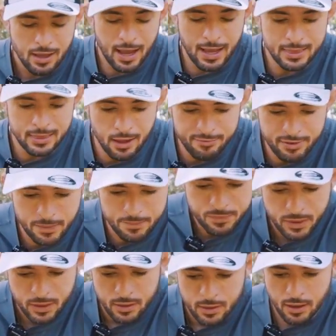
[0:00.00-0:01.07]
I love it.
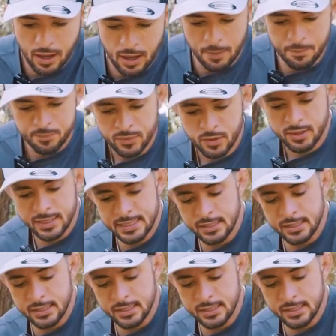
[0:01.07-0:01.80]
This is